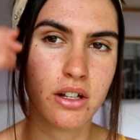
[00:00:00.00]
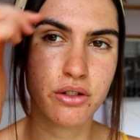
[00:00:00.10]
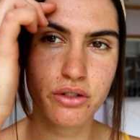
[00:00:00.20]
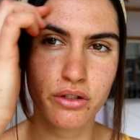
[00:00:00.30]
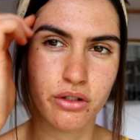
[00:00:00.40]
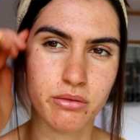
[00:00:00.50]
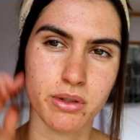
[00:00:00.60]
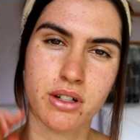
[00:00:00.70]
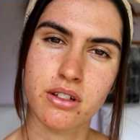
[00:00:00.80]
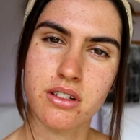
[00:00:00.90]
It's also good
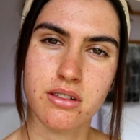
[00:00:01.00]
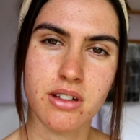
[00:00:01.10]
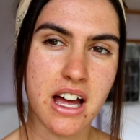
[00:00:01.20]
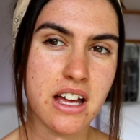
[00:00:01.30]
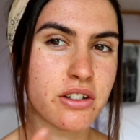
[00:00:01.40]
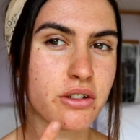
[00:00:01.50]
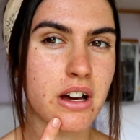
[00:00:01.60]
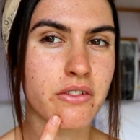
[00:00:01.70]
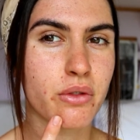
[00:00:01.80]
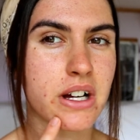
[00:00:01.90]
because I do
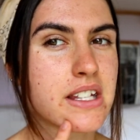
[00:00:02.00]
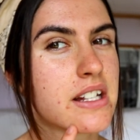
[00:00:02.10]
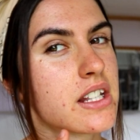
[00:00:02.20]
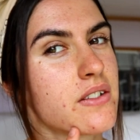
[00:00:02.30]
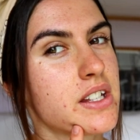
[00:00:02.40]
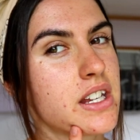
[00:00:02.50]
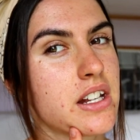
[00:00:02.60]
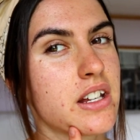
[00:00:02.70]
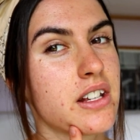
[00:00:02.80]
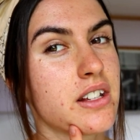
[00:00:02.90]
have quite sensitive
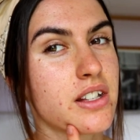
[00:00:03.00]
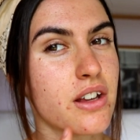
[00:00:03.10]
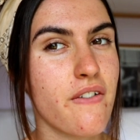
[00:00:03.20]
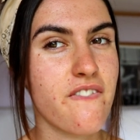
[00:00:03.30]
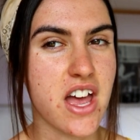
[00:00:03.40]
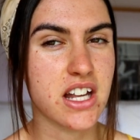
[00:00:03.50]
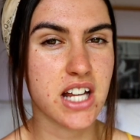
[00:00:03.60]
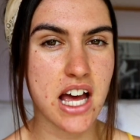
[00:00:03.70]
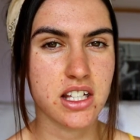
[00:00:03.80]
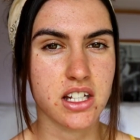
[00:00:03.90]
skin. It's
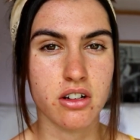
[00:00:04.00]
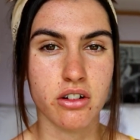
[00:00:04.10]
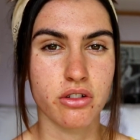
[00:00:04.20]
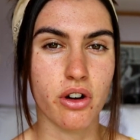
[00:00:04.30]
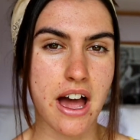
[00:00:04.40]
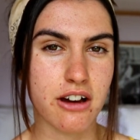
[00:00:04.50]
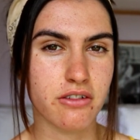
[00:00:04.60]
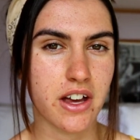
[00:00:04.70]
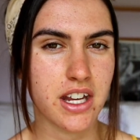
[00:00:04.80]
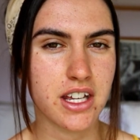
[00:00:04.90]
fantastic on not
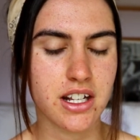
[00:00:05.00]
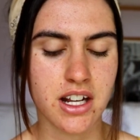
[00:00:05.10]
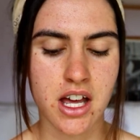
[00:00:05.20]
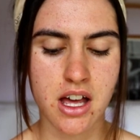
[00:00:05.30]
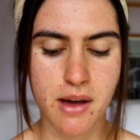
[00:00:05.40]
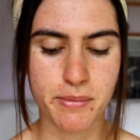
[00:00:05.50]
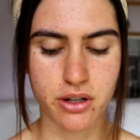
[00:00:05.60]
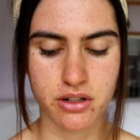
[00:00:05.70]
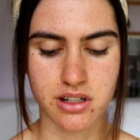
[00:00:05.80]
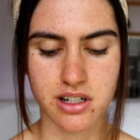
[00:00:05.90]
aggravating it,
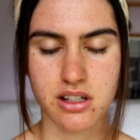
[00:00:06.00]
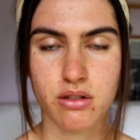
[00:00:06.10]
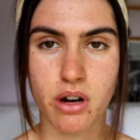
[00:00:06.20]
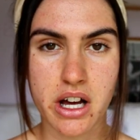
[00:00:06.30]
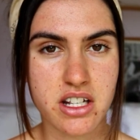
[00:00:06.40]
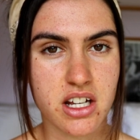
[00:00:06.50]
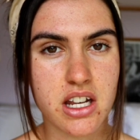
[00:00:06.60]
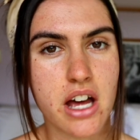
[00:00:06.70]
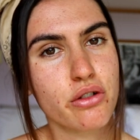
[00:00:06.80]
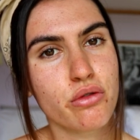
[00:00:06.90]
because it is quite a
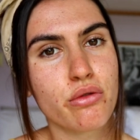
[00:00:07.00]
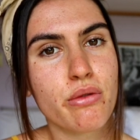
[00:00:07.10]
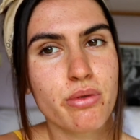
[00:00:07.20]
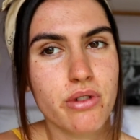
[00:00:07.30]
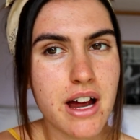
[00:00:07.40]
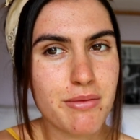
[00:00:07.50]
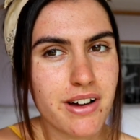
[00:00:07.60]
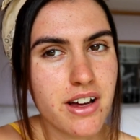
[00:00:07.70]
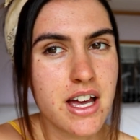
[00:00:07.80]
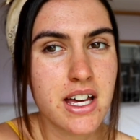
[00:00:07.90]
natural
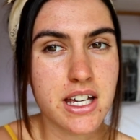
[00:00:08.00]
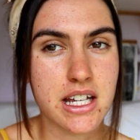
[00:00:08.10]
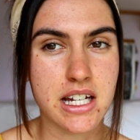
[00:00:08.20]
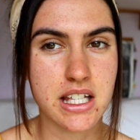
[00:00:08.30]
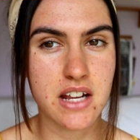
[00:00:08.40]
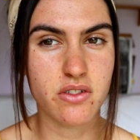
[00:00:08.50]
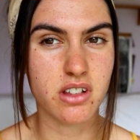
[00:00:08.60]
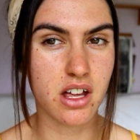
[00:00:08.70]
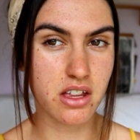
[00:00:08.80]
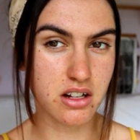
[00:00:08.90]
primer. It doesn't have all
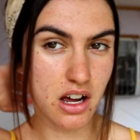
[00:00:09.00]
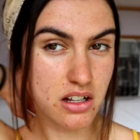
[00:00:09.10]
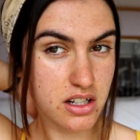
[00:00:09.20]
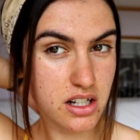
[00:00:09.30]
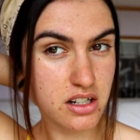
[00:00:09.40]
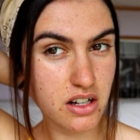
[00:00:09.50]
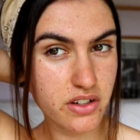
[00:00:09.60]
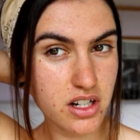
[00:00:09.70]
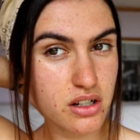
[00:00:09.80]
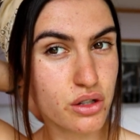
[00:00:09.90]
that other nasty stuff
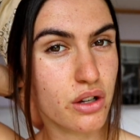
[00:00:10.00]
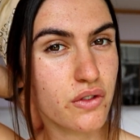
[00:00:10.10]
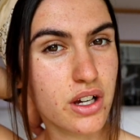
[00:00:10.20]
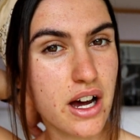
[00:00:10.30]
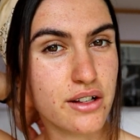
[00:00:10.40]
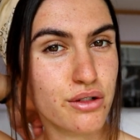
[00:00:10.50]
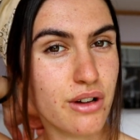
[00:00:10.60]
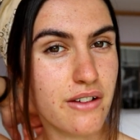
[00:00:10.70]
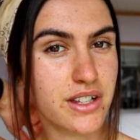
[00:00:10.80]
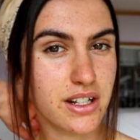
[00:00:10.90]
in it. So if you guys do
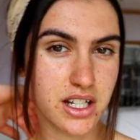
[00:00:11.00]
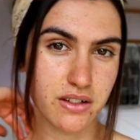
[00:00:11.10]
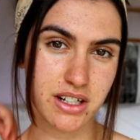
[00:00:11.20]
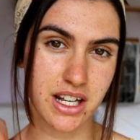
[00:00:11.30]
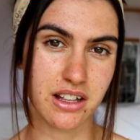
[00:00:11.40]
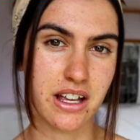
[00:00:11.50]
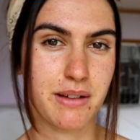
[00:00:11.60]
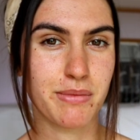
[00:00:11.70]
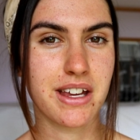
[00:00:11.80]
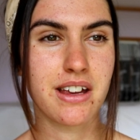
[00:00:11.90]
have sensitive skin
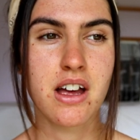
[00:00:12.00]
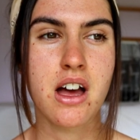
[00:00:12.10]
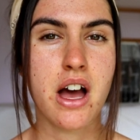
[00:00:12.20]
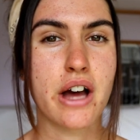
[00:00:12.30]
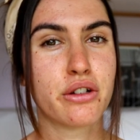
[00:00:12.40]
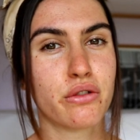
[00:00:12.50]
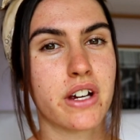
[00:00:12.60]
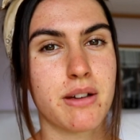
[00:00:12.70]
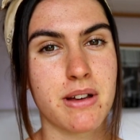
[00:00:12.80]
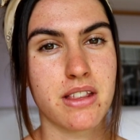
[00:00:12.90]
like me, I do
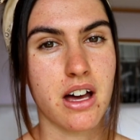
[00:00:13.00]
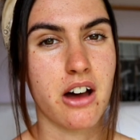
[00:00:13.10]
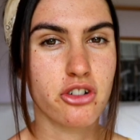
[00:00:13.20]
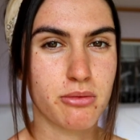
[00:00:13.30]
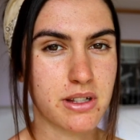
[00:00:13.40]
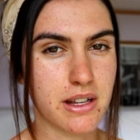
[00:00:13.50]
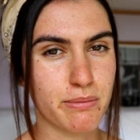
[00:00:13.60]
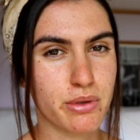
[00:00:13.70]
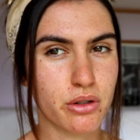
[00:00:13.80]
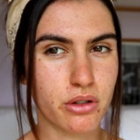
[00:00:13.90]
recommend the one hundred
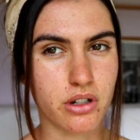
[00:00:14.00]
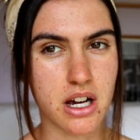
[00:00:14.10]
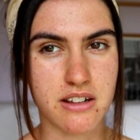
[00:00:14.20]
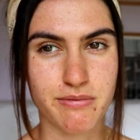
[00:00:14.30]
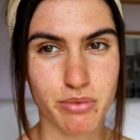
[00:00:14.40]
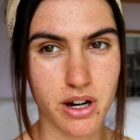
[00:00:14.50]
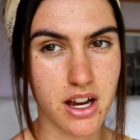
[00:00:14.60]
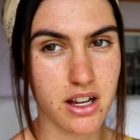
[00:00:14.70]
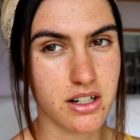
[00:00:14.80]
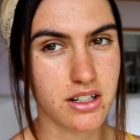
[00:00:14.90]
percent Pure kind of
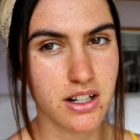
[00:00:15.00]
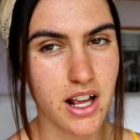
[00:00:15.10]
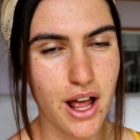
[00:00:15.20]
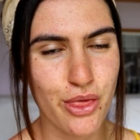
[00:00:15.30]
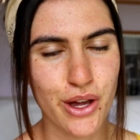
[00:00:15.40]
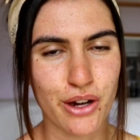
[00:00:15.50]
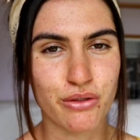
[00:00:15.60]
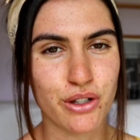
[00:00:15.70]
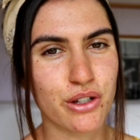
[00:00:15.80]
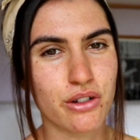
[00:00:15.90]
brand. They are
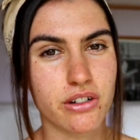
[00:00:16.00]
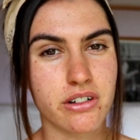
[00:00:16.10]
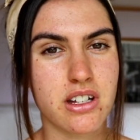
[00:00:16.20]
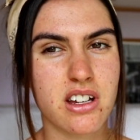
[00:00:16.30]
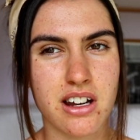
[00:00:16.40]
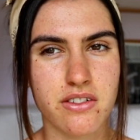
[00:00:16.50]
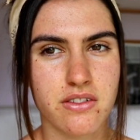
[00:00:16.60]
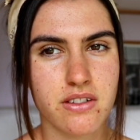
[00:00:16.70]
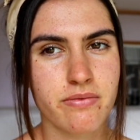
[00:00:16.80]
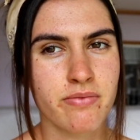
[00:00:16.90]
really good on kind of
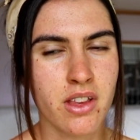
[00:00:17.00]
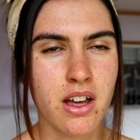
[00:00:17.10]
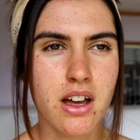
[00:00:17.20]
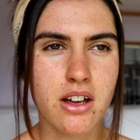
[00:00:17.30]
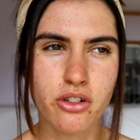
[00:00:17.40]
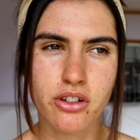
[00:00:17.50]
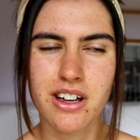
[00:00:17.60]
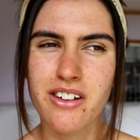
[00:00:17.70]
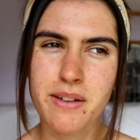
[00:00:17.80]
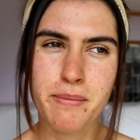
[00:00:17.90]

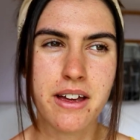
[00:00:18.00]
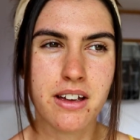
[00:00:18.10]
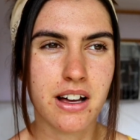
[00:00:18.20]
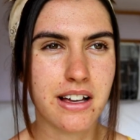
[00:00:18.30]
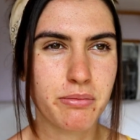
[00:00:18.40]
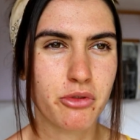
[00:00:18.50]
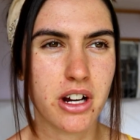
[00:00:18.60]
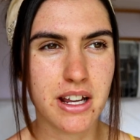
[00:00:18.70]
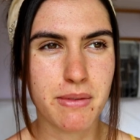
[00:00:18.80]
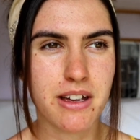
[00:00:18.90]
going make like
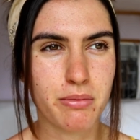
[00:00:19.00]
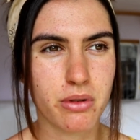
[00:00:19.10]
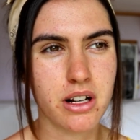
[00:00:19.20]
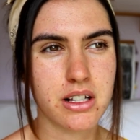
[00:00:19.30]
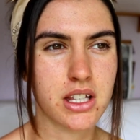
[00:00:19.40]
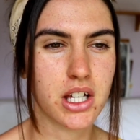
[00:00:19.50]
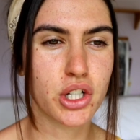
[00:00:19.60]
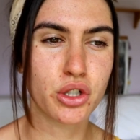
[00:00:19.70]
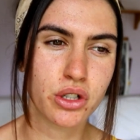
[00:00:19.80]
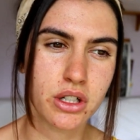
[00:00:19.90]
creating makeup products that are
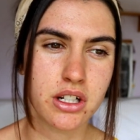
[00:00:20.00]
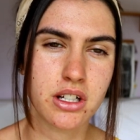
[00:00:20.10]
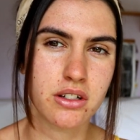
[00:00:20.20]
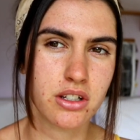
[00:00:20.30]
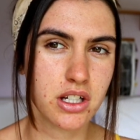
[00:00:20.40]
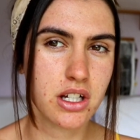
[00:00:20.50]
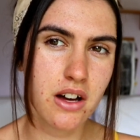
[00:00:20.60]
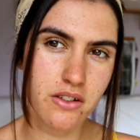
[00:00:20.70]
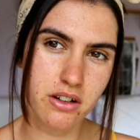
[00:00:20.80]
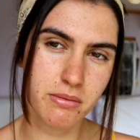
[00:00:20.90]
good to
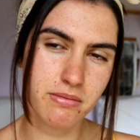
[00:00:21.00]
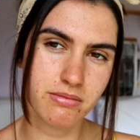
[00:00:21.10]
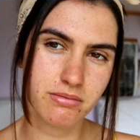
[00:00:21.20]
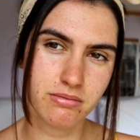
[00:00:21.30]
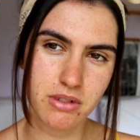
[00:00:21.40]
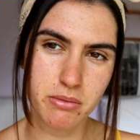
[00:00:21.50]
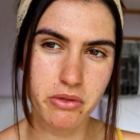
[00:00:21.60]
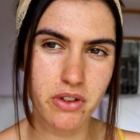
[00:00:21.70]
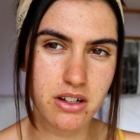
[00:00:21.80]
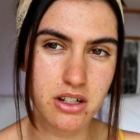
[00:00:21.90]
cover
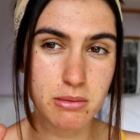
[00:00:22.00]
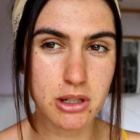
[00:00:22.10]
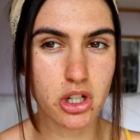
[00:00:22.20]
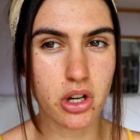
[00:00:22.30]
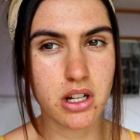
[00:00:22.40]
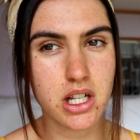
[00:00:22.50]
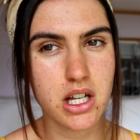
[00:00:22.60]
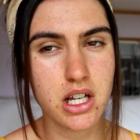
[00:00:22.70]
imperfections but don't